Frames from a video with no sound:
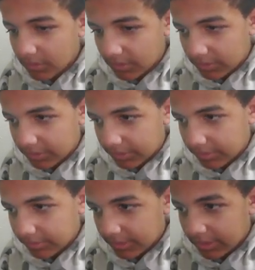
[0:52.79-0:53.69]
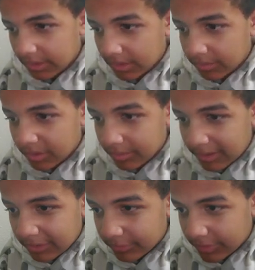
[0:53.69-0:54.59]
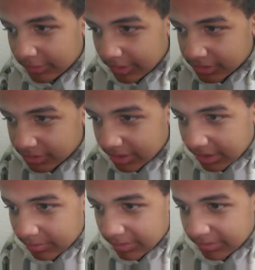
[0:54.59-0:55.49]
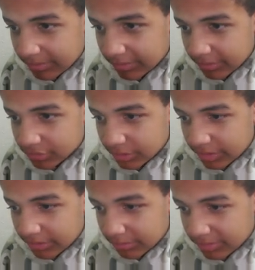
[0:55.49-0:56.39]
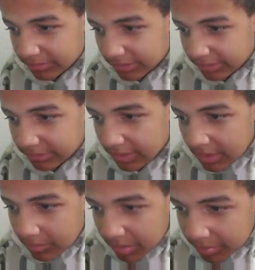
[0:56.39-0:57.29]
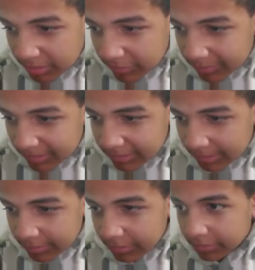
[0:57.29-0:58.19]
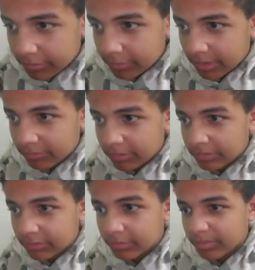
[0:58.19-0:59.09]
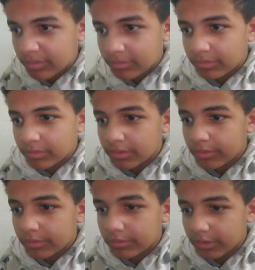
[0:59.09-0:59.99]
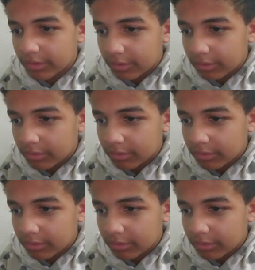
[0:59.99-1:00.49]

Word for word: Okay. Bigger Bodies Relocation Guide, Playtime Co. Training Number 6. Property of Playtime Co. Do not redistribute. Okay.